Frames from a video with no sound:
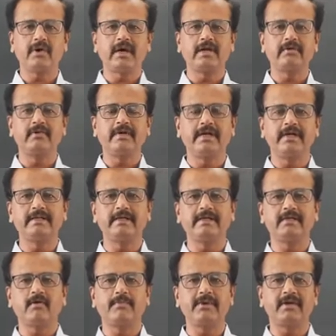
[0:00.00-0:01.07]
concluded the
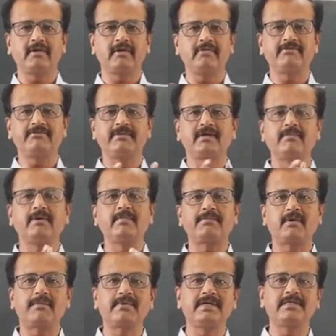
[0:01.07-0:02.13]
topic of thermal
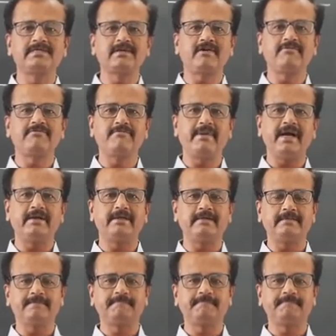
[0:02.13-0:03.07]
properties of matter